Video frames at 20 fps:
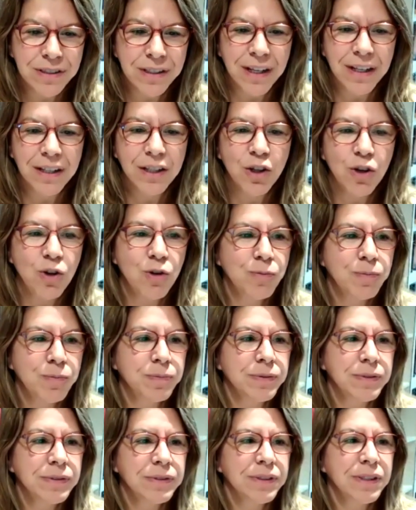I hope
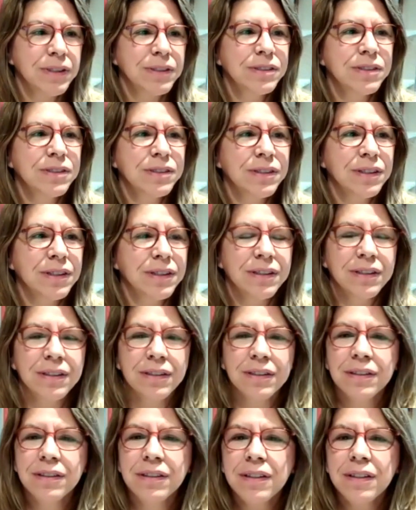that
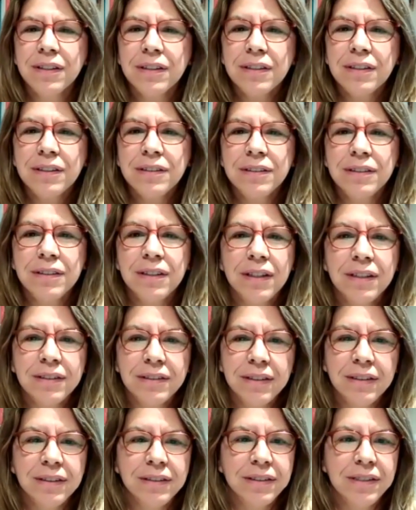the
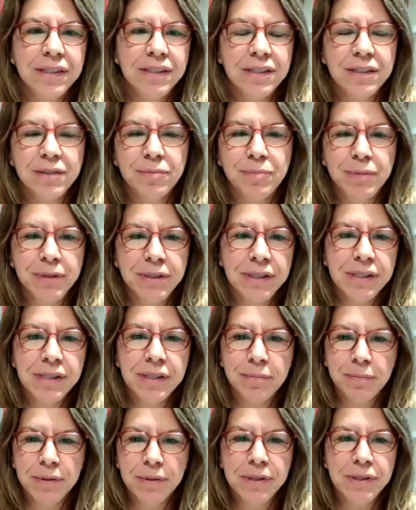attendees and the
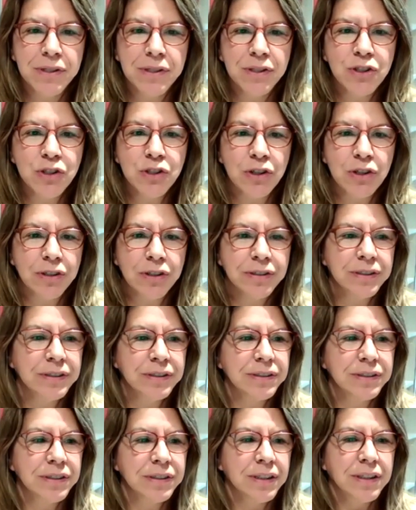participants enjoyed it.